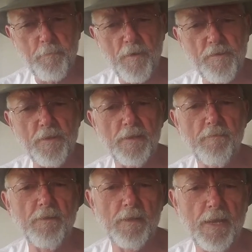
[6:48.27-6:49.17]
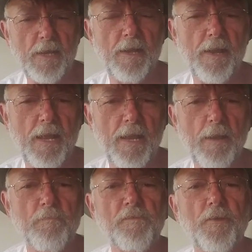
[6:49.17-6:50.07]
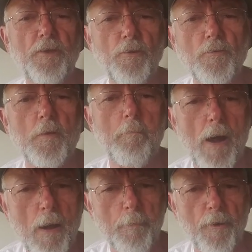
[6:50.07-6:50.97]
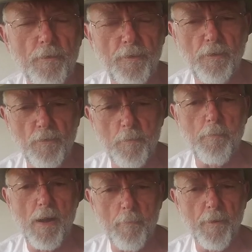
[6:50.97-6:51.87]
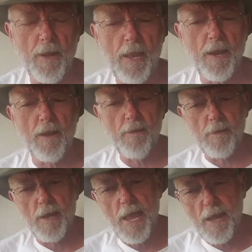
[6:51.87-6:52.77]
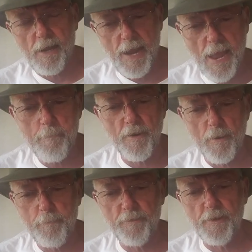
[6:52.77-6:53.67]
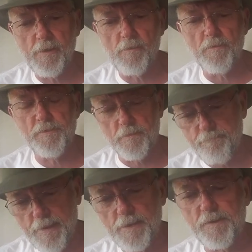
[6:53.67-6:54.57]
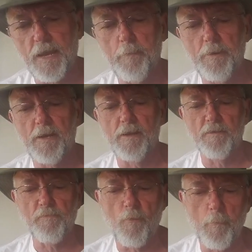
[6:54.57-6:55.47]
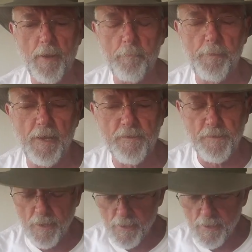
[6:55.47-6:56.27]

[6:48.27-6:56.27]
person that lived in Lincoln, and he was the Unabomber. The Unabomber had a cabin up in the hills, and the feds came in and swarmed that place